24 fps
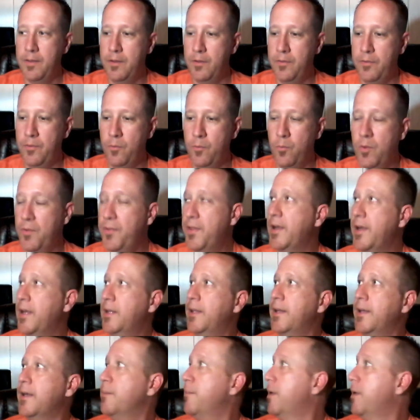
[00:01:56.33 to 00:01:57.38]
The one thing I
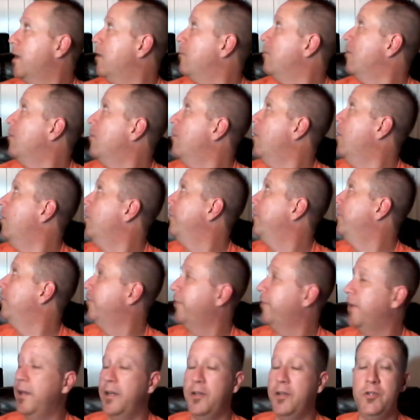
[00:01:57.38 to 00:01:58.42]
like about them the most
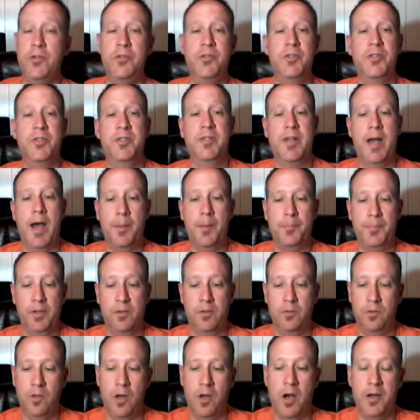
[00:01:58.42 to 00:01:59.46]
is that it uses
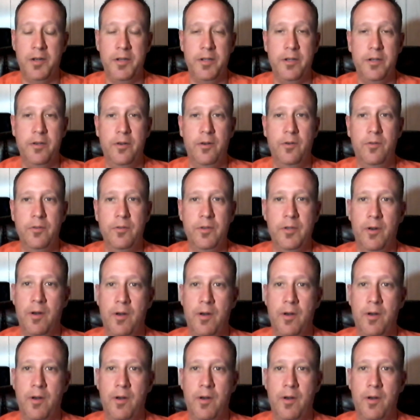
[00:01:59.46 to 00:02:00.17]
optical audio.